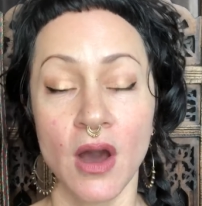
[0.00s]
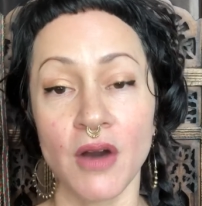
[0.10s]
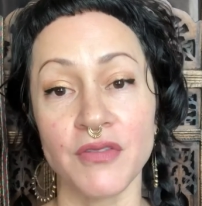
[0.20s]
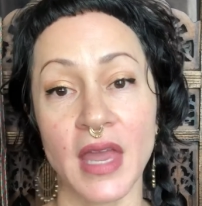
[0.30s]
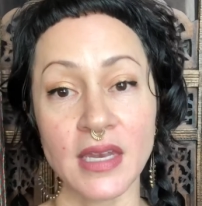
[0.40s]

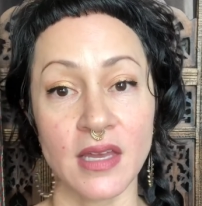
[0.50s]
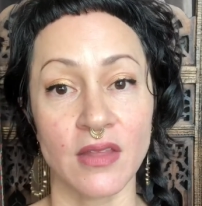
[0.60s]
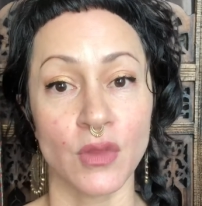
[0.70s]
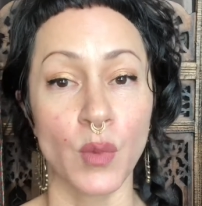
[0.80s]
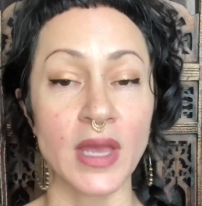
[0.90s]
of henna
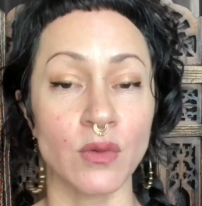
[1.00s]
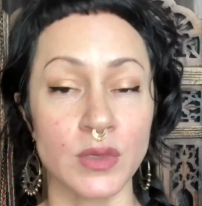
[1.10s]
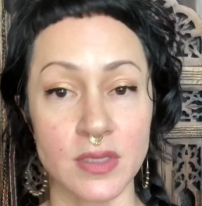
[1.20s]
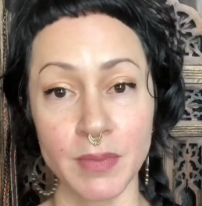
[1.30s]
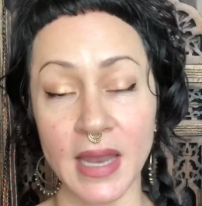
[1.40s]
and the way it
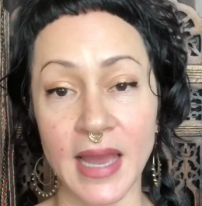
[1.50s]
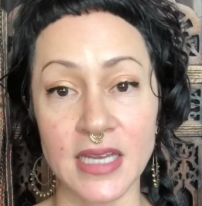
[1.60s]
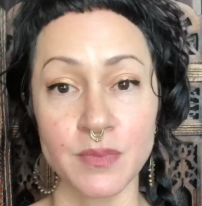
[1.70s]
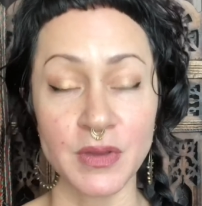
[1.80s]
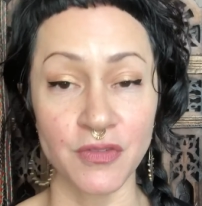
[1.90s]
was
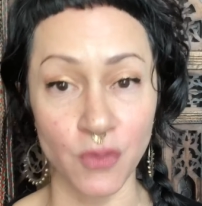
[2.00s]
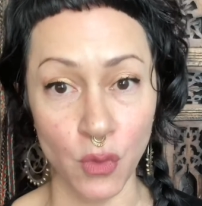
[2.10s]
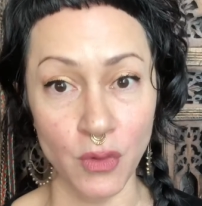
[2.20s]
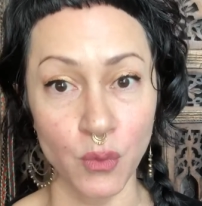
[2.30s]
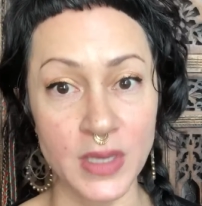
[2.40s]
applied
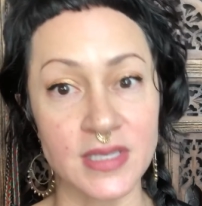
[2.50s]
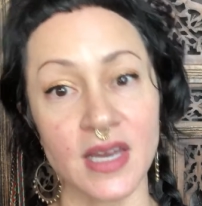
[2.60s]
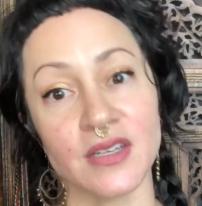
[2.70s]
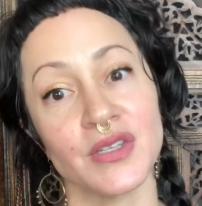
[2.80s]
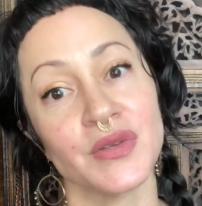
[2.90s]
before we
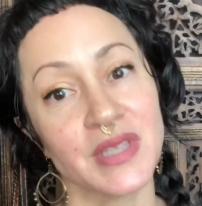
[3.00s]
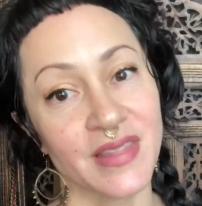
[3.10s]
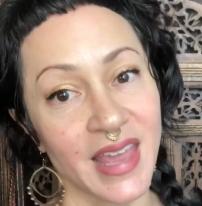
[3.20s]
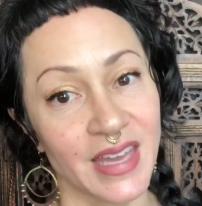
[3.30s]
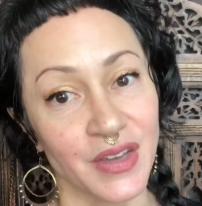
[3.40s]
started using
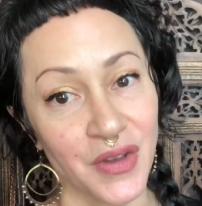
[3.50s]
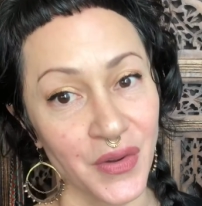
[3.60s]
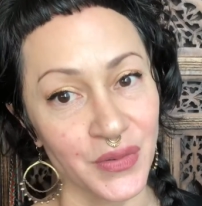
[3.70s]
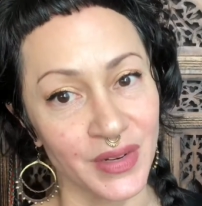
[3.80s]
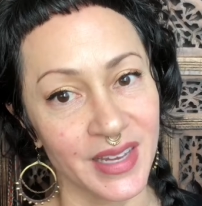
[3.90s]
the henna
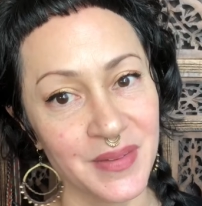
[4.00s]
cone.